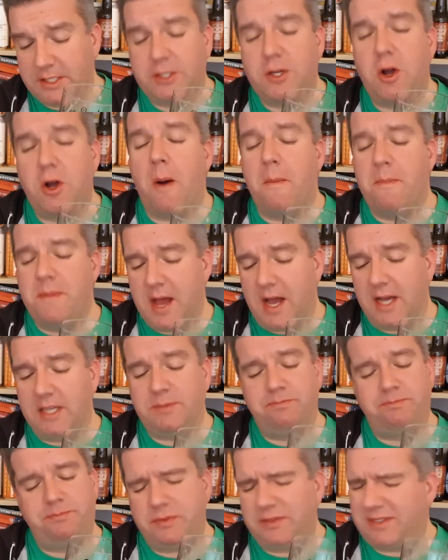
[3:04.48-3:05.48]
it's got a nice,
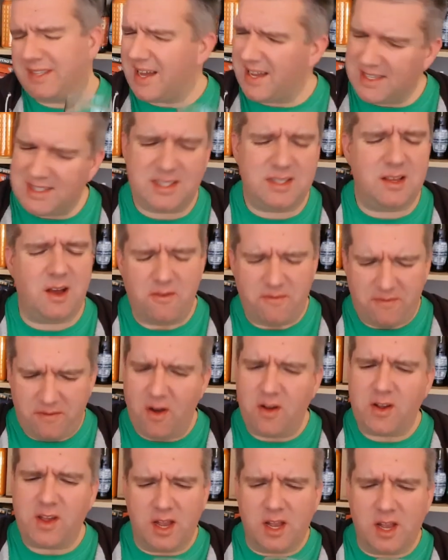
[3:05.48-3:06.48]
but that's so
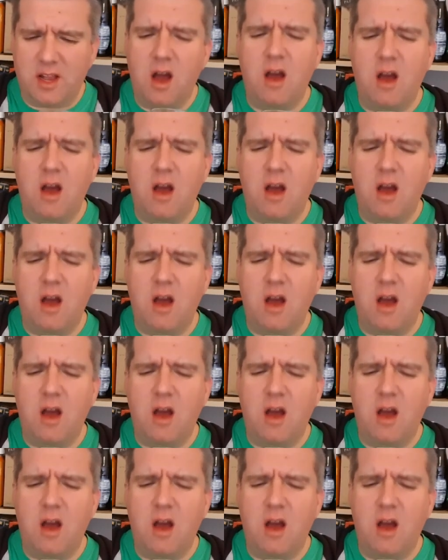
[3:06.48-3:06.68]
fucking